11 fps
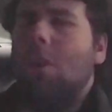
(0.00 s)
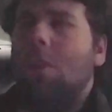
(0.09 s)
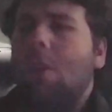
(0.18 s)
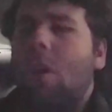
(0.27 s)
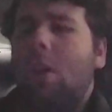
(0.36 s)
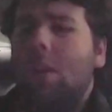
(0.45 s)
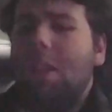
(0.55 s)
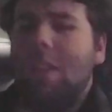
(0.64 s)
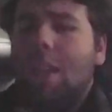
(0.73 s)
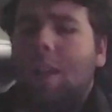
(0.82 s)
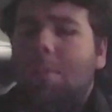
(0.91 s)
her
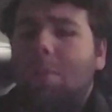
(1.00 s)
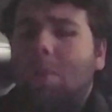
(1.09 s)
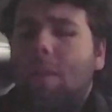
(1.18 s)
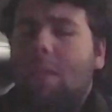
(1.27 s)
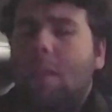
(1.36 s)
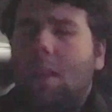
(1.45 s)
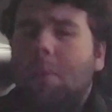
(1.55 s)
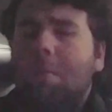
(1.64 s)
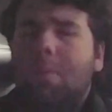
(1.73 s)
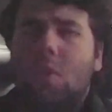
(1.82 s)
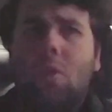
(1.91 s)
archetype with uh,
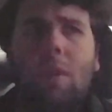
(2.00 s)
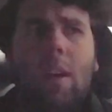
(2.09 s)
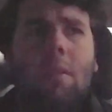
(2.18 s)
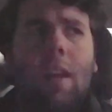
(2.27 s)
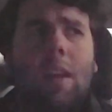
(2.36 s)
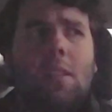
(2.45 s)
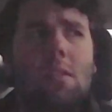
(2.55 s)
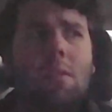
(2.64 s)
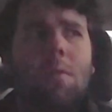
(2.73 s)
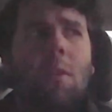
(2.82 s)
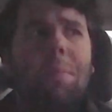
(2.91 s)
Trainwreck and
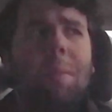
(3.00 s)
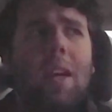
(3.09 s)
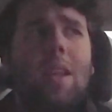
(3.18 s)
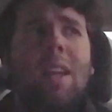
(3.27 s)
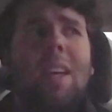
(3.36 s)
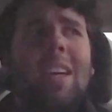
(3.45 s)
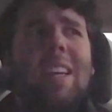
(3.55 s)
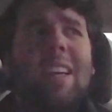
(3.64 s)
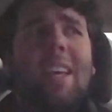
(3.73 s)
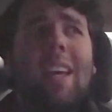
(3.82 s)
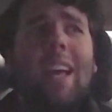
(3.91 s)
so forth, but
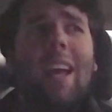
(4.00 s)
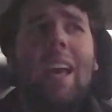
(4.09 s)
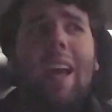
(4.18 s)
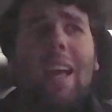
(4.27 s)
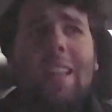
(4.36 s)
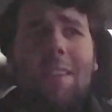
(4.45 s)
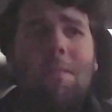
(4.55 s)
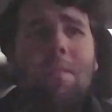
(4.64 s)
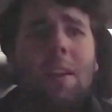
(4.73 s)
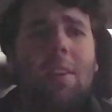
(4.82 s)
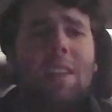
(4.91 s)
at the
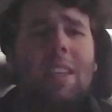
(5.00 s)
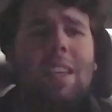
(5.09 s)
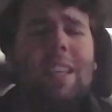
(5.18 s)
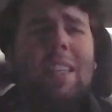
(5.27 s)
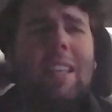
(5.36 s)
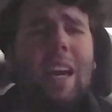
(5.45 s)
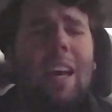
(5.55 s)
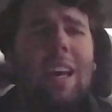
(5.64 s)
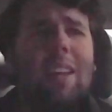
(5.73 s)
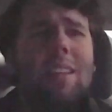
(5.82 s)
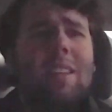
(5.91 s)
very,
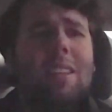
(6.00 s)
yeah,